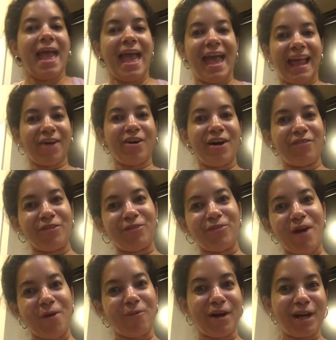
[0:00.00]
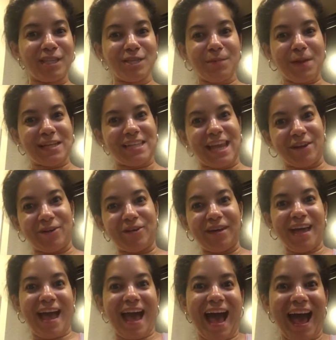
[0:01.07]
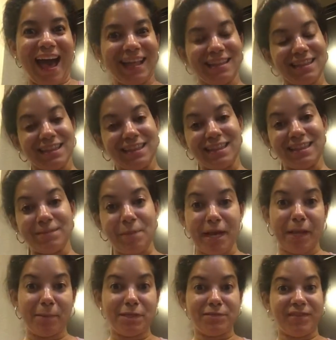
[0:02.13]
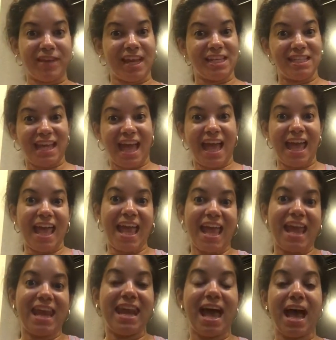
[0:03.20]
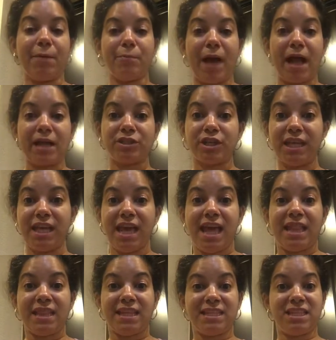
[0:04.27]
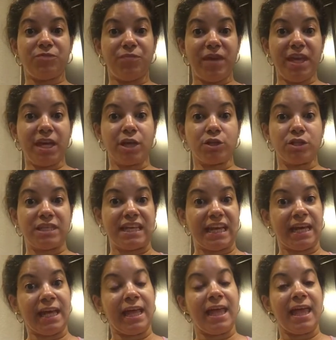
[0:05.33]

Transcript: Hello everyone, welcome to my channel. My name is Vanessa and actually this is V Cocina.